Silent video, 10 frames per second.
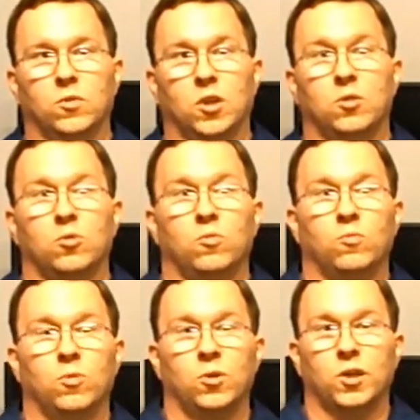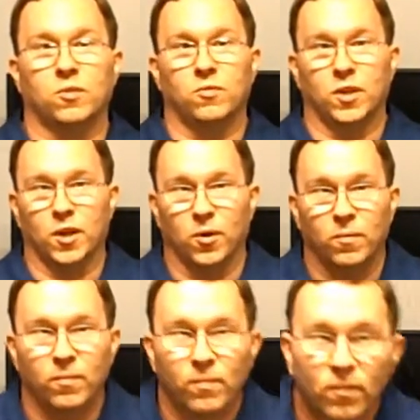stay tuned for the next
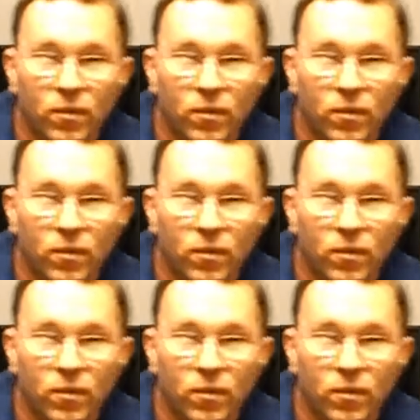video.